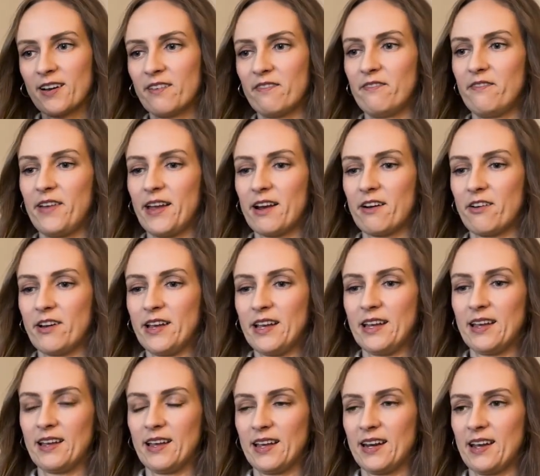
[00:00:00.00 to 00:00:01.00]

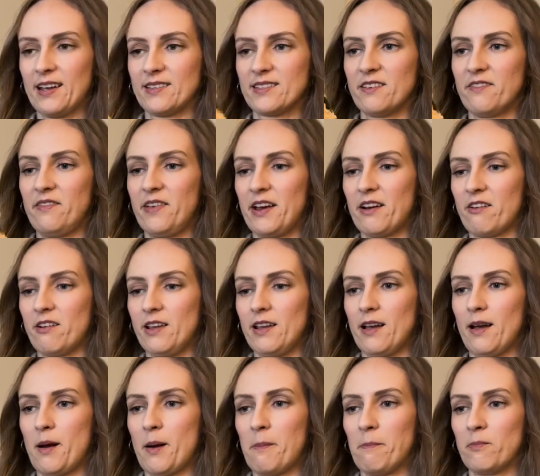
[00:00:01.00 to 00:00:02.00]
It has a very
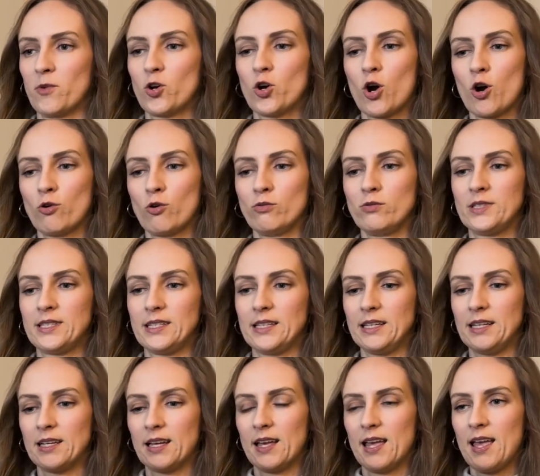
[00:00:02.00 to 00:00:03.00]

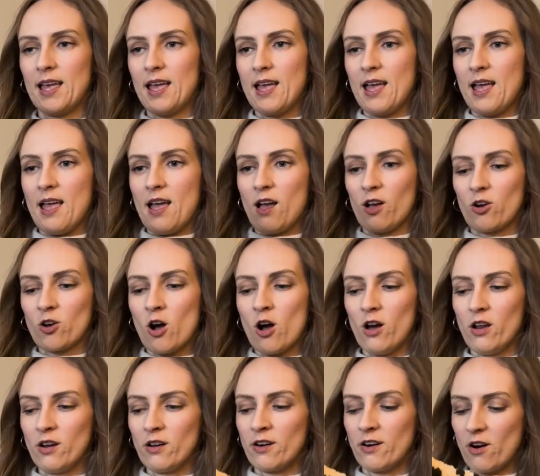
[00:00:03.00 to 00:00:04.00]
cozy
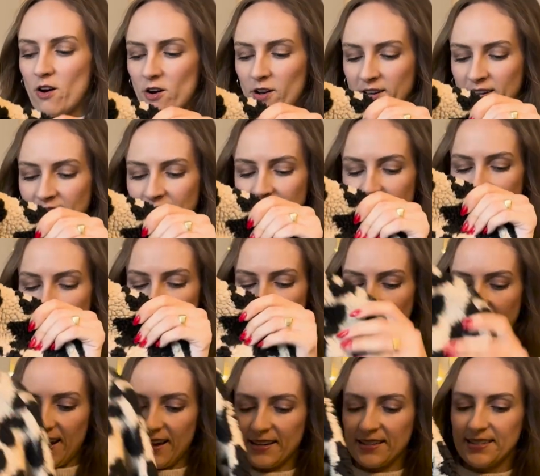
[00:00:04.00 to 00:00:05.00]
collar on here,
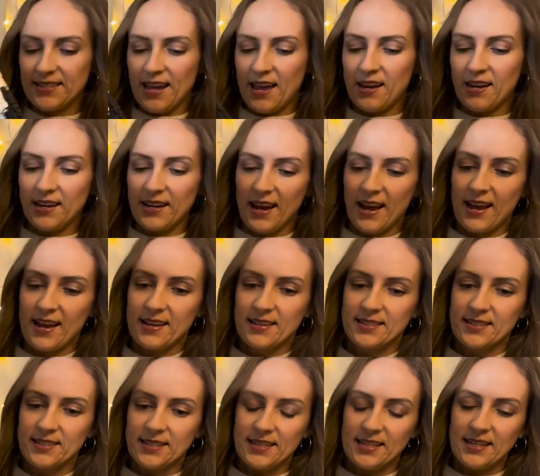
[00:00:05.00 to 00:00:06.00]
and then it has
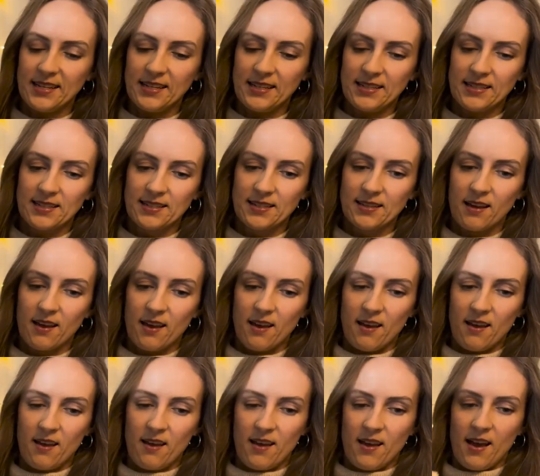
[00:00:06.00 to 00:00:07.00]
these,
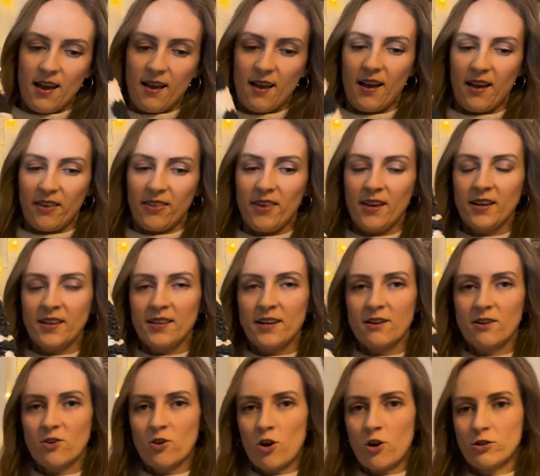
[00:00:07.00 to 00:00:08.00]
I think they're
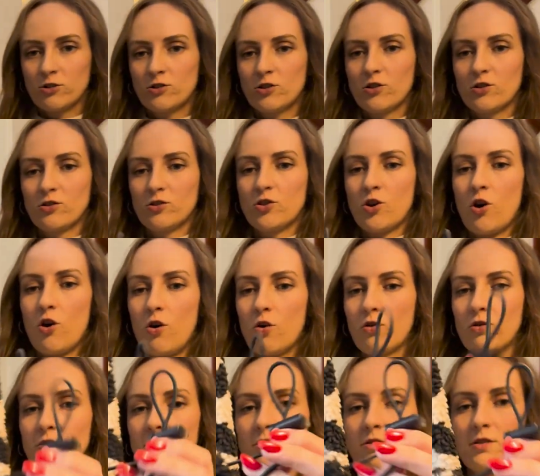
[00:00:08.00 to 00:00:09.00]
called
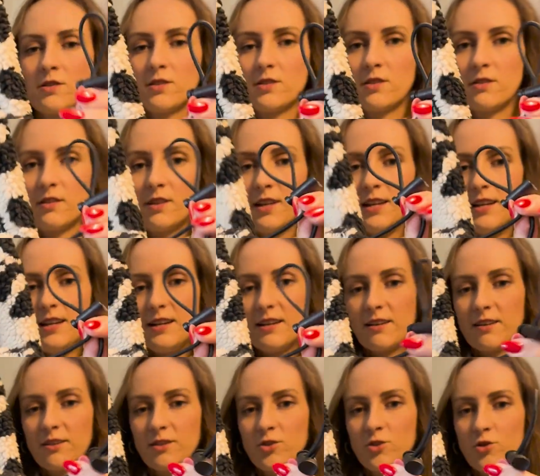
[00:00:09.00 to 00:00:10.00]
toggles
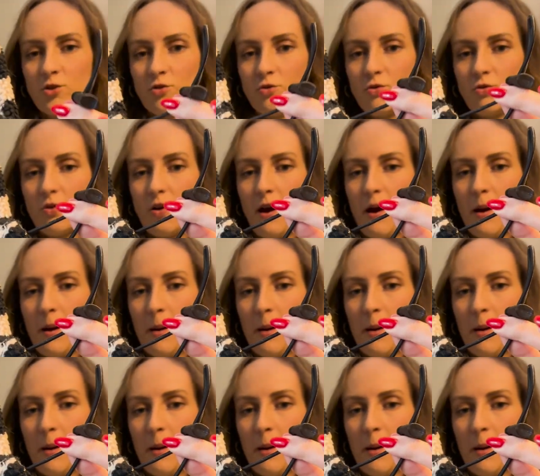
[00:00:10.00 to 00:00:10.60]
here to